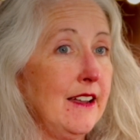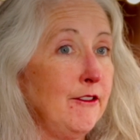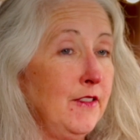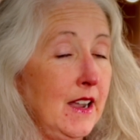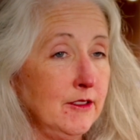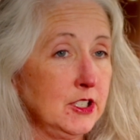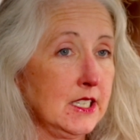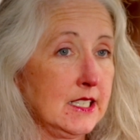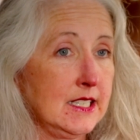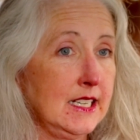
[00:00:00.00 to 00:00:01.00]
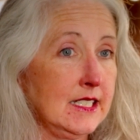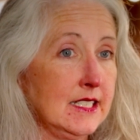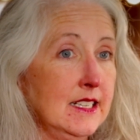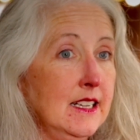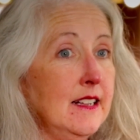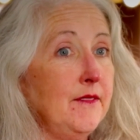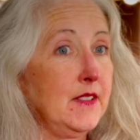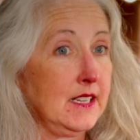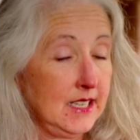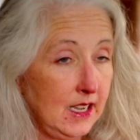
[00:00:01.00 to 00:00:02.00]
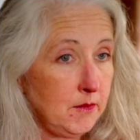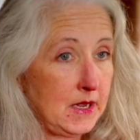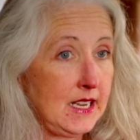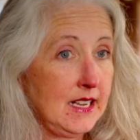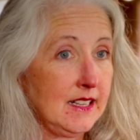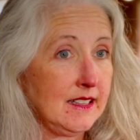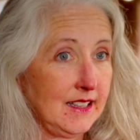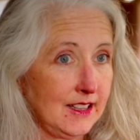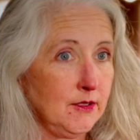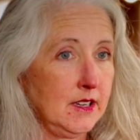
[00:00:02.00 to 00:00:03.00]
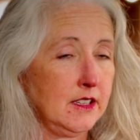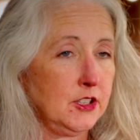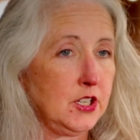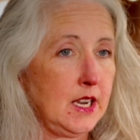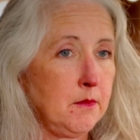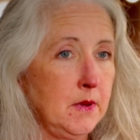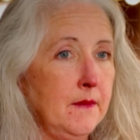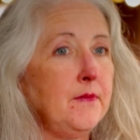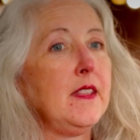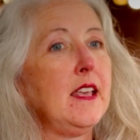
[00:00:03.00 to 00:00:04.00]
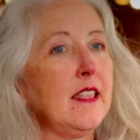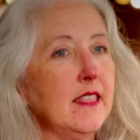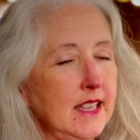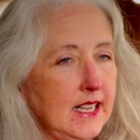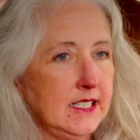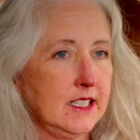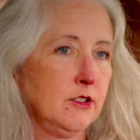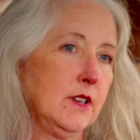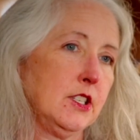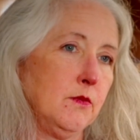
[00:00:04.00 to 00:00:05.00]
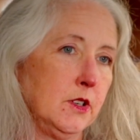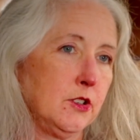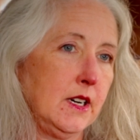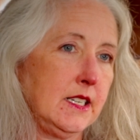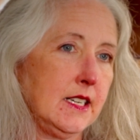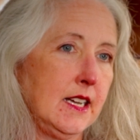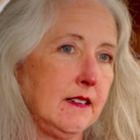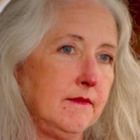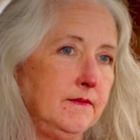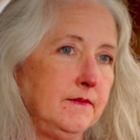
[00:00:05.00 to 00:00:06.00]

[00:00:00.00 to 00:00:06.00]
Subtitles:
I have 5 or 6 things that tell me that they're in good shape, that's the direction we're trying to head.